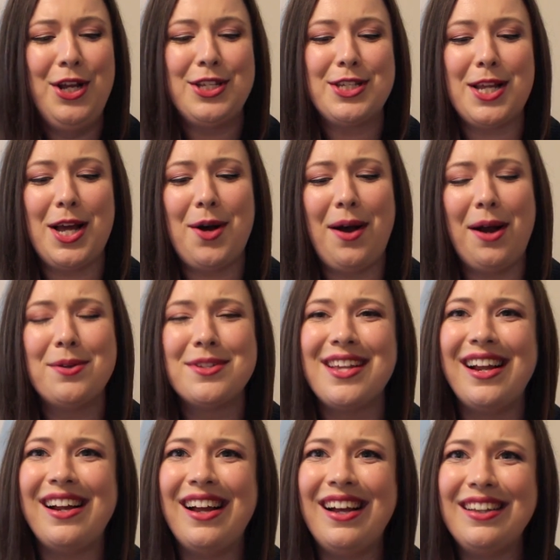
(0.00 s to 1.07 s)
So I was
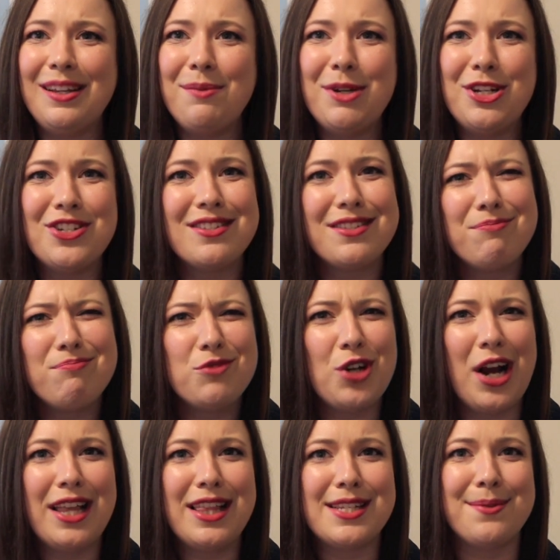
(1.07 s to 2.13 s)
like, oh, let me just
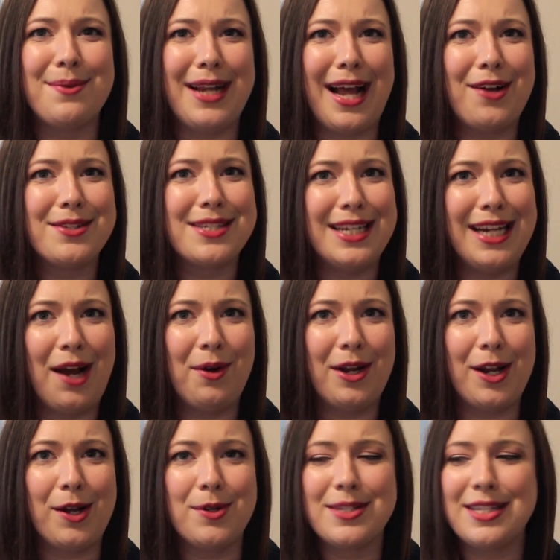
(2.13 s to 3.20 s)
try this one out, see how it
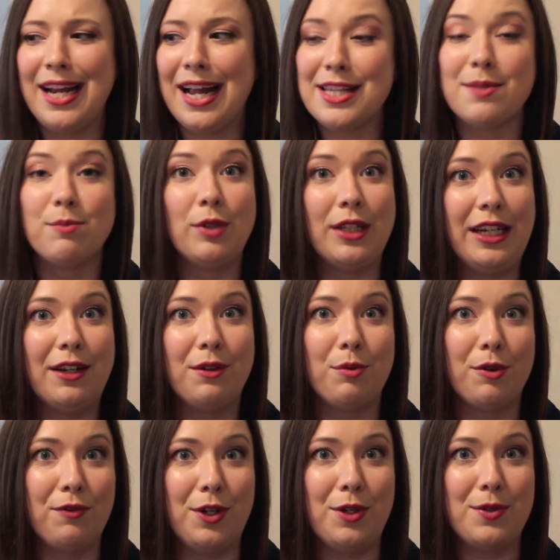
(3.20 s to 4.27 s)
goes. It had some really good
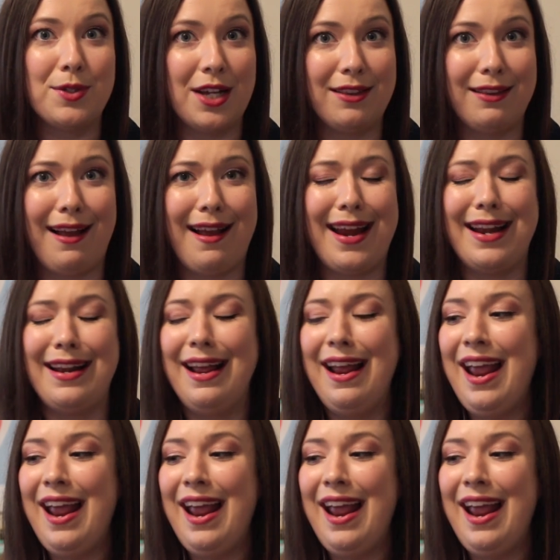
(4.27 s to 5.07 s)
reviews online,